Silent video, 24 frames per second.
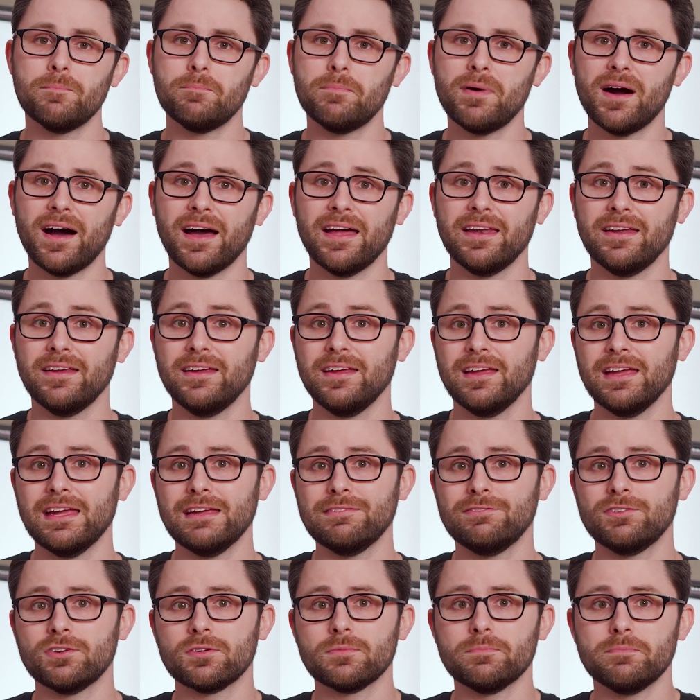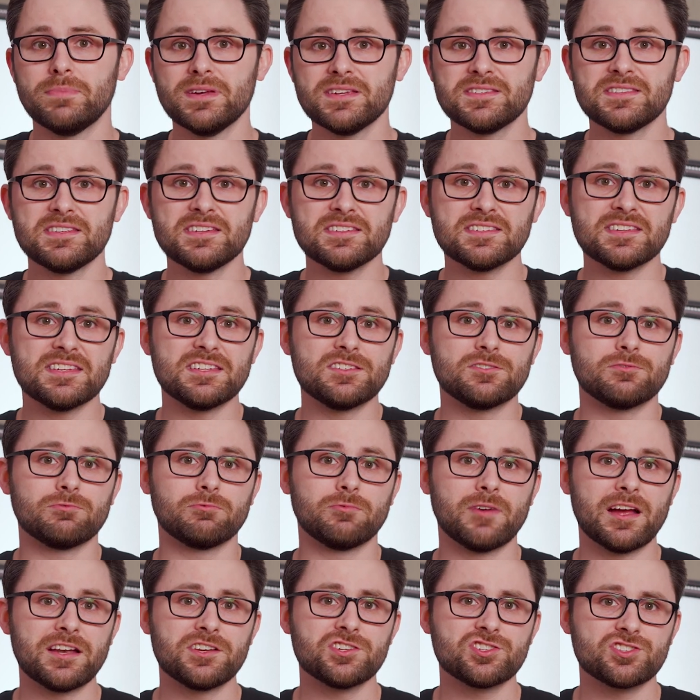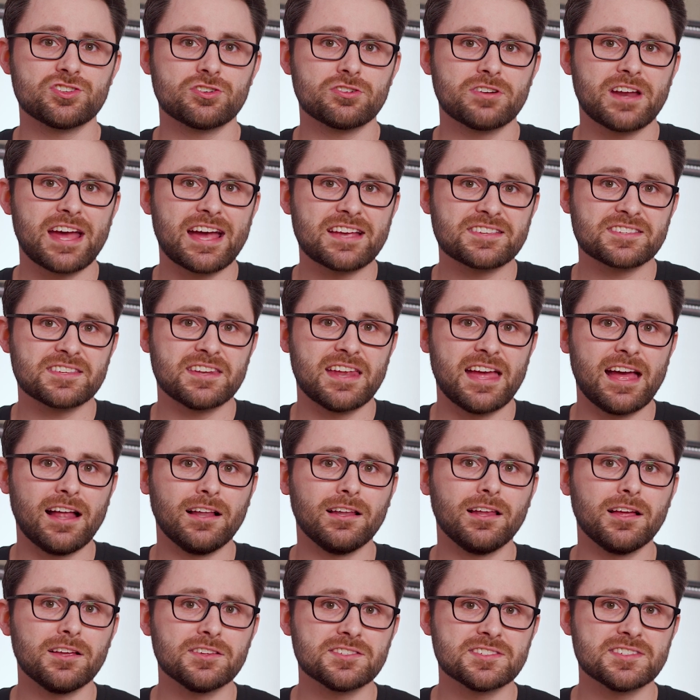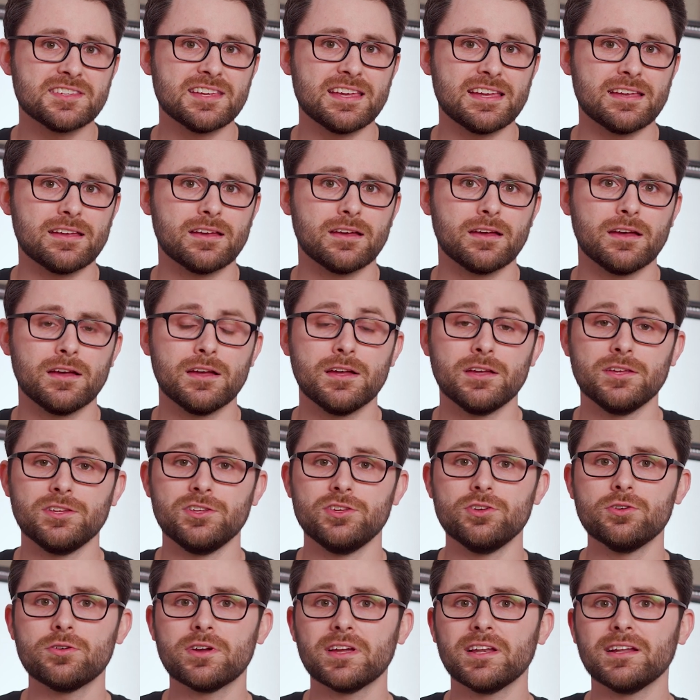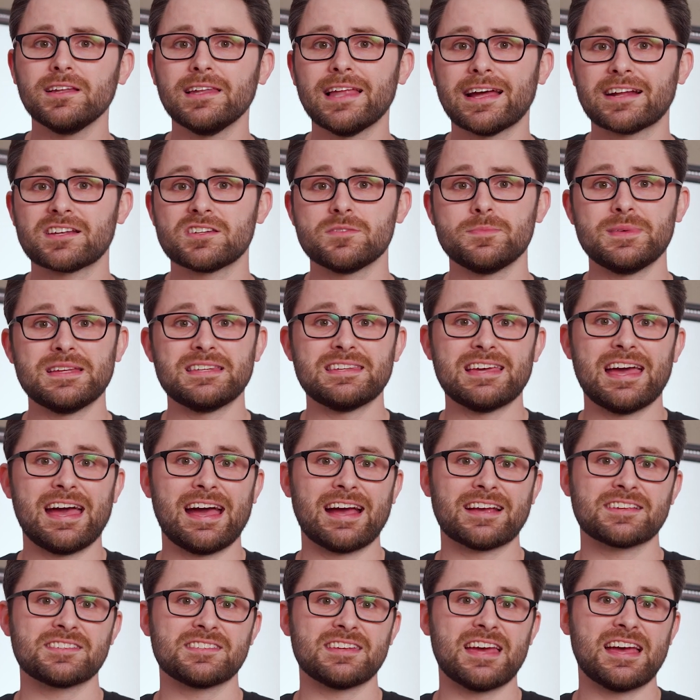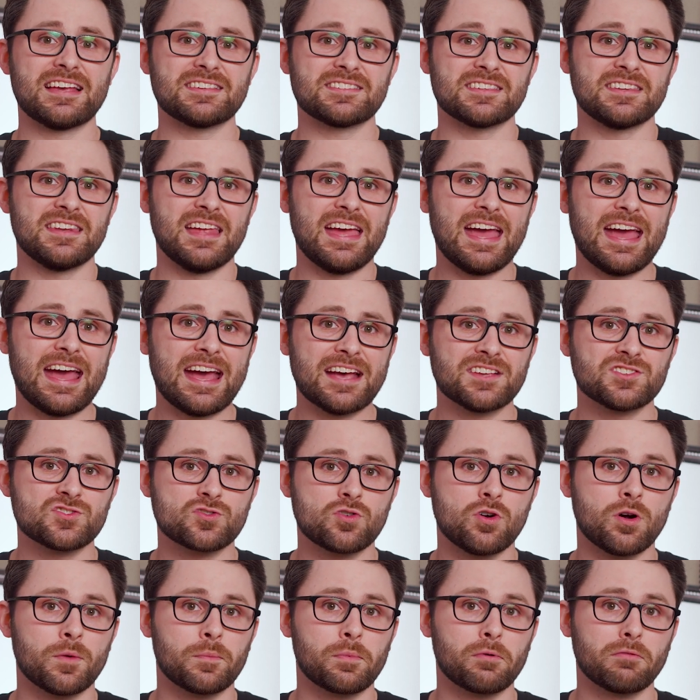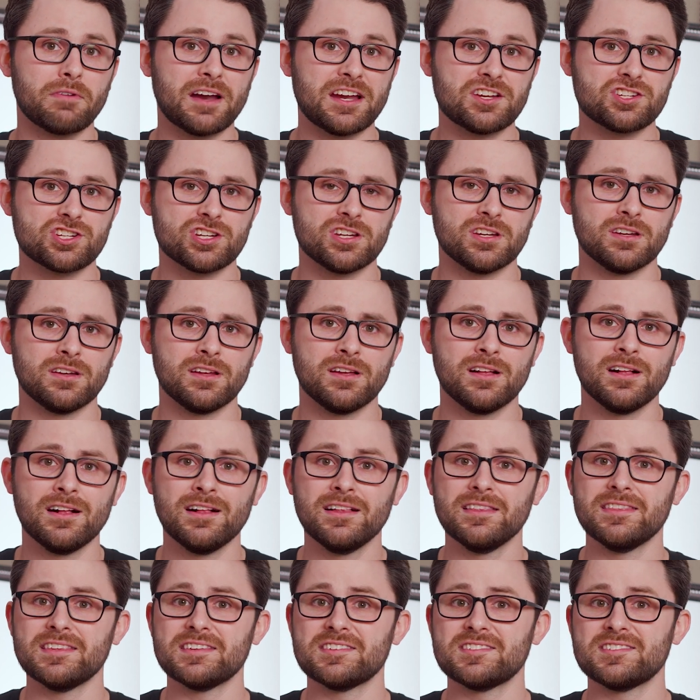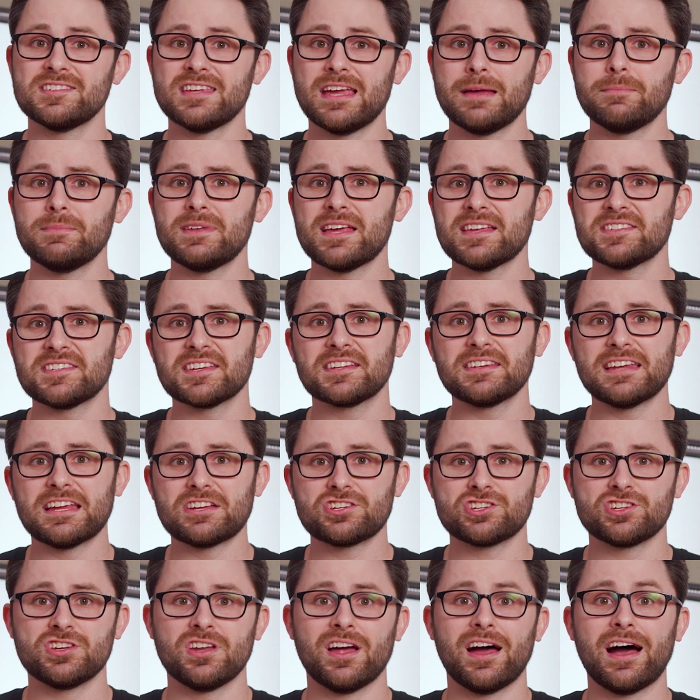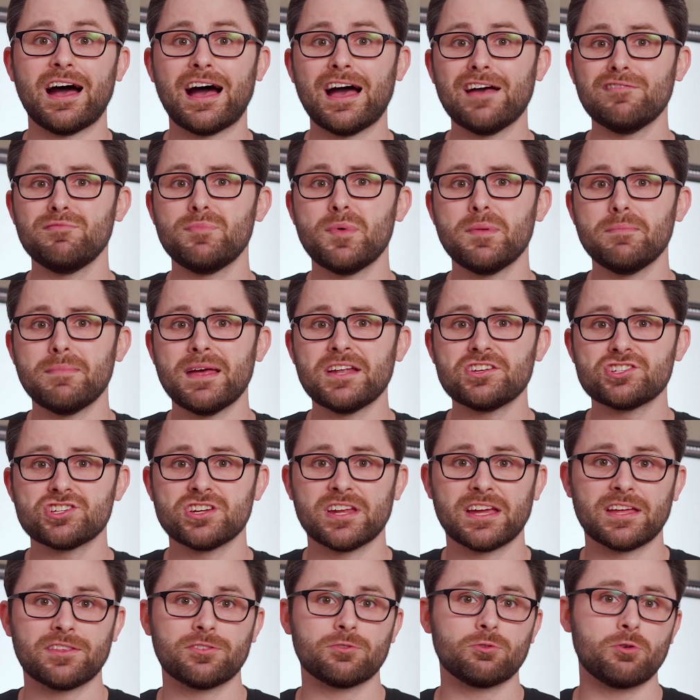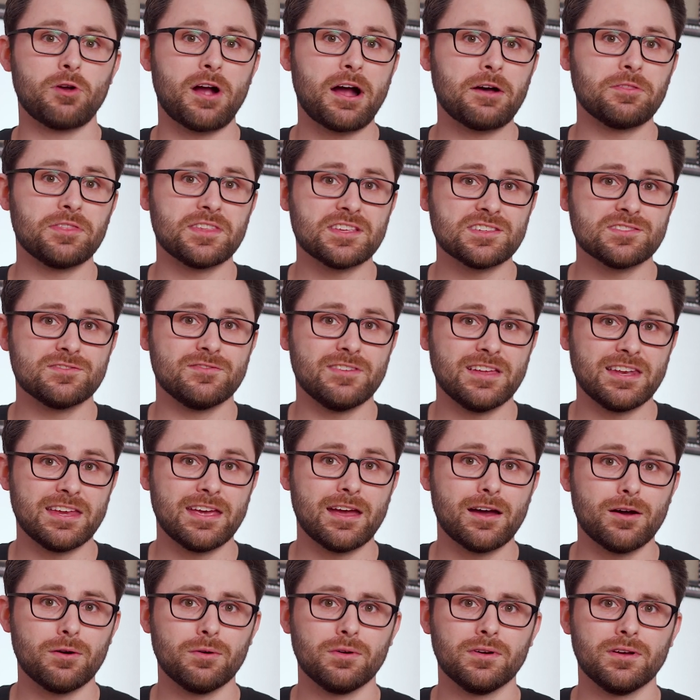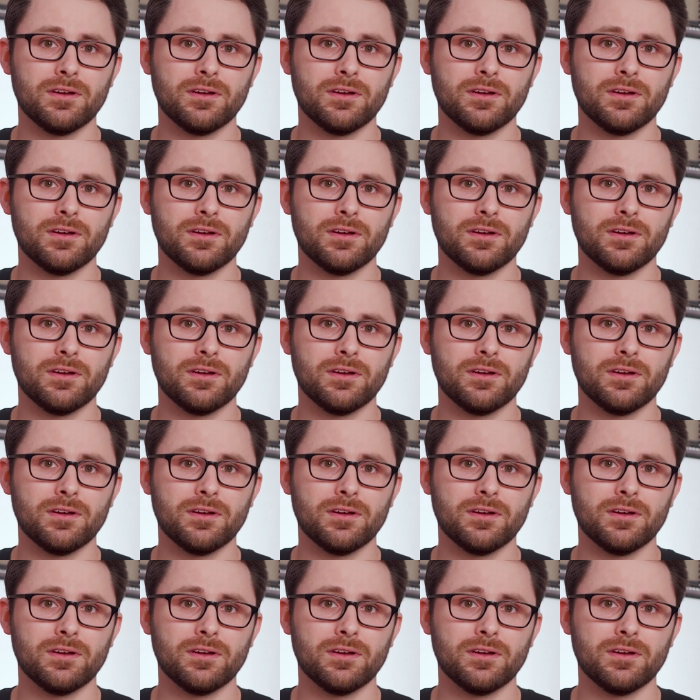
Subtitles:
But if your business is registered as an LLC, you can elect to be taxed as an S corporation, the same designation I've been mentioning throughout this video.